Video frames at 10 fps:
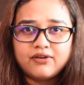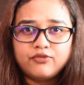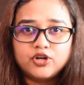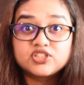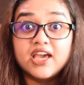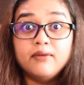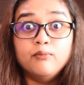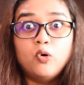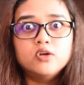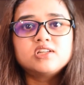I watched, and
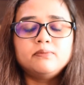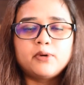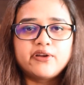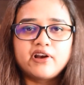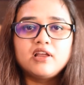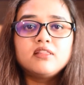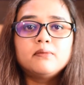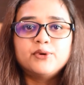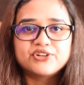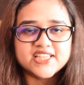most importantly, the
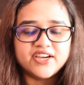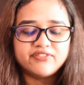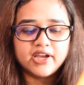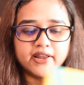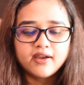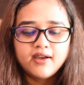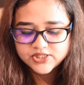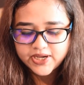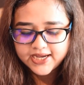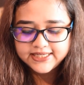books I've read.
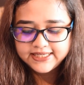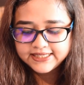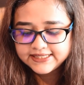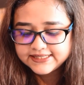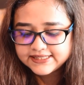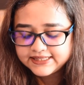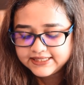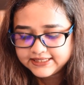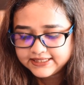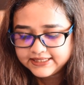So yeah, here's
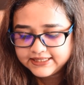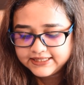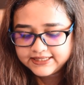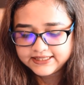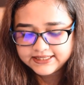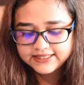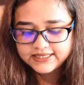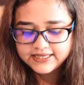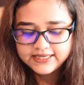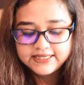the
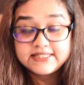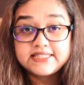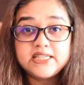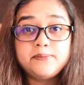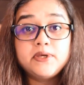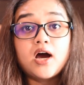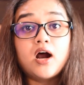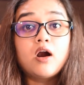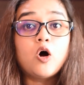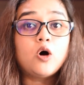
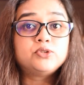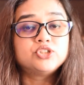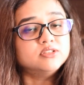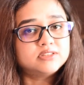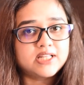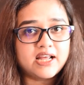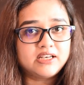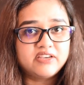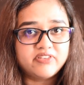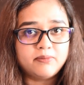TBR options that
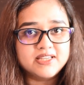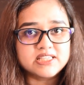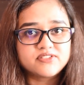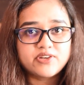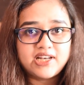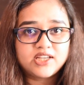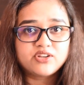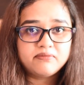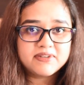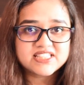I'd given myself. So I like
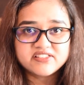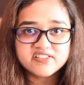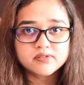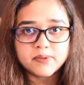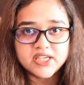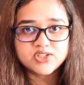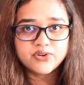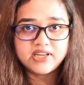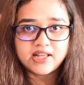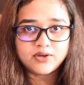to give myself some space
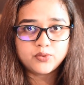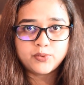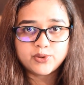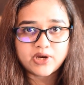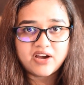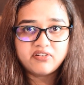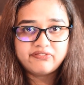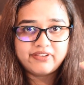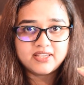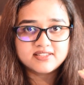to read. I don't want to have a
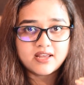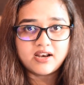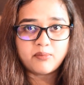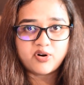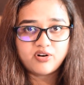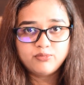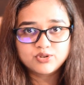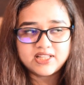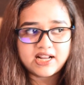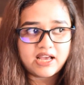fixed number of
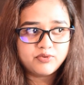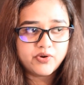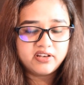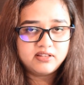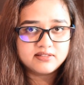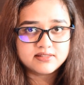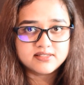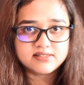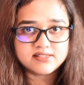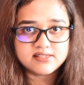books that I have to read
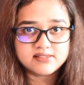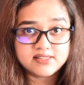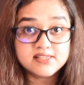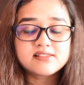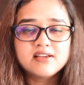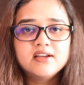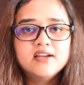this.